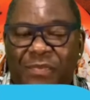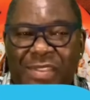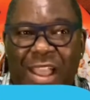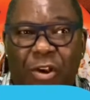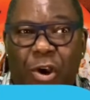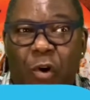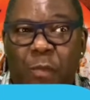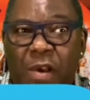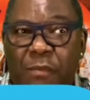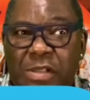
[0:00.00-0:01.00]
Now,
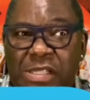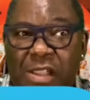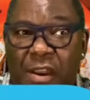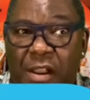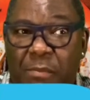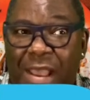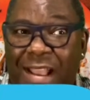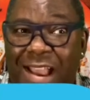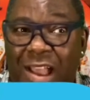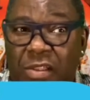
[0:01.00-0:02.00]
GoPuff was started by
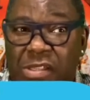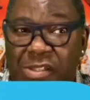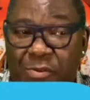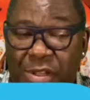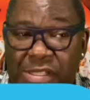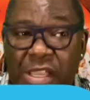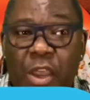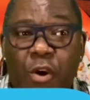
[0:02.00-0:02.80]
college students